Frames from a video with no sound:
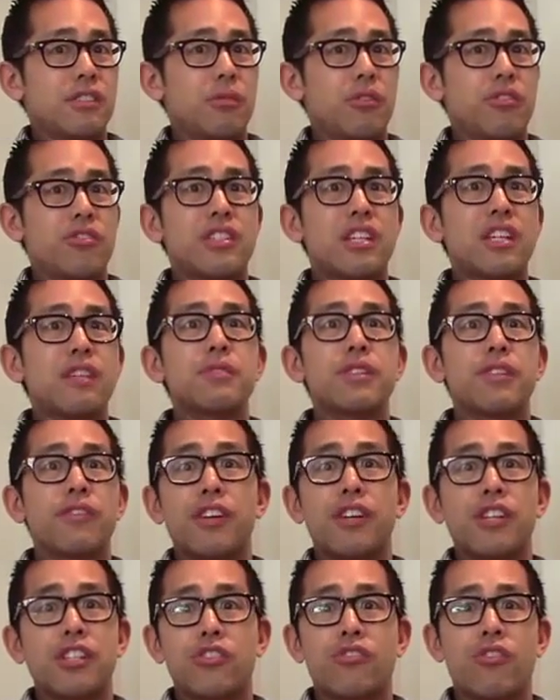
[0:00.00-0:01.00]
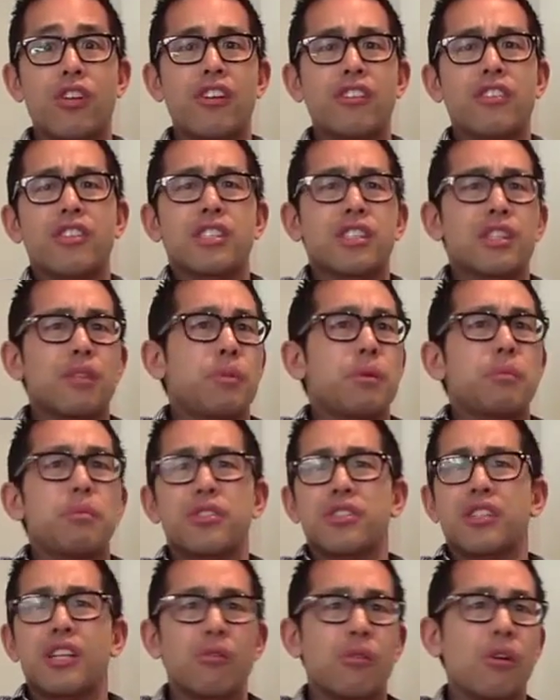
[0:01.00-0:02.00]
which seems very strange because some people
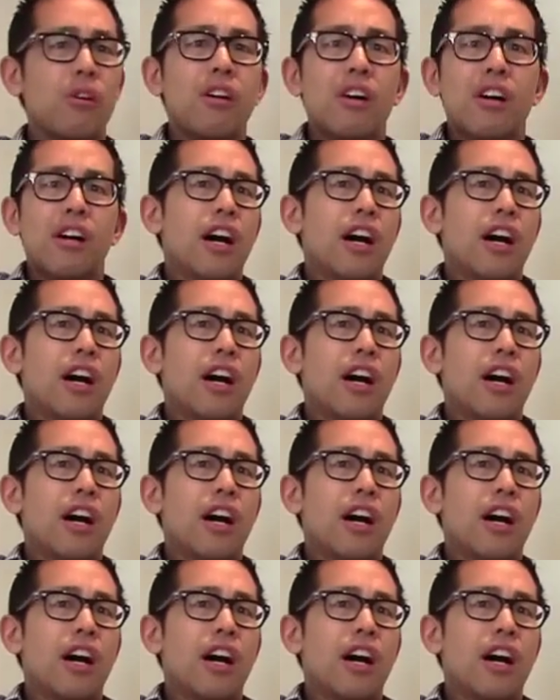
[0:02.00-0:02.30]
say, well,